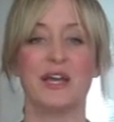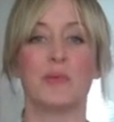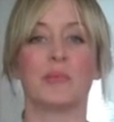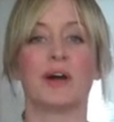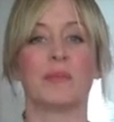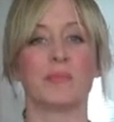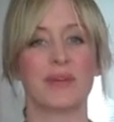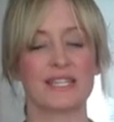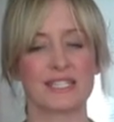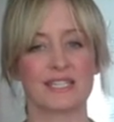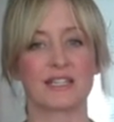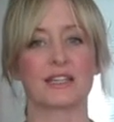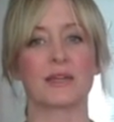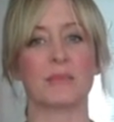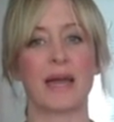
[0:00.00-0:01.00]
But
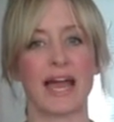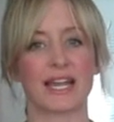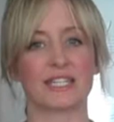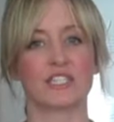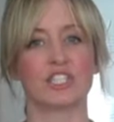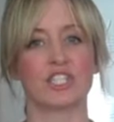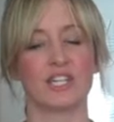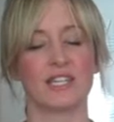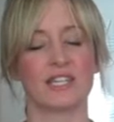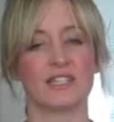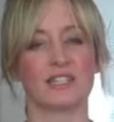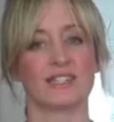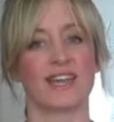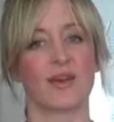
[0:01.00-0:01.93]
basically mac and cheese,